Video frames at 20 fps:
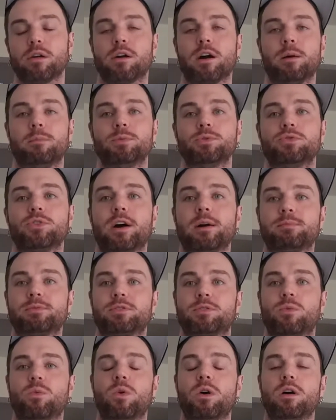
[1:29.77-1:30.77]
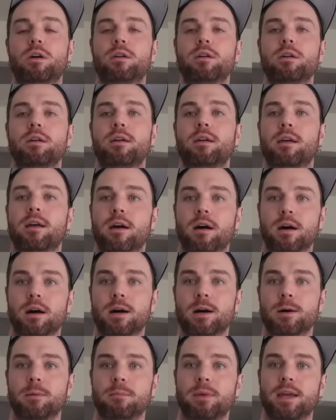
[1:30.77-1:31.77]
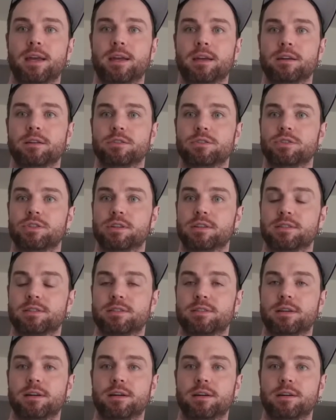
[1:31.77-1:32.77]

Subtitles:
a couple drops to water, and just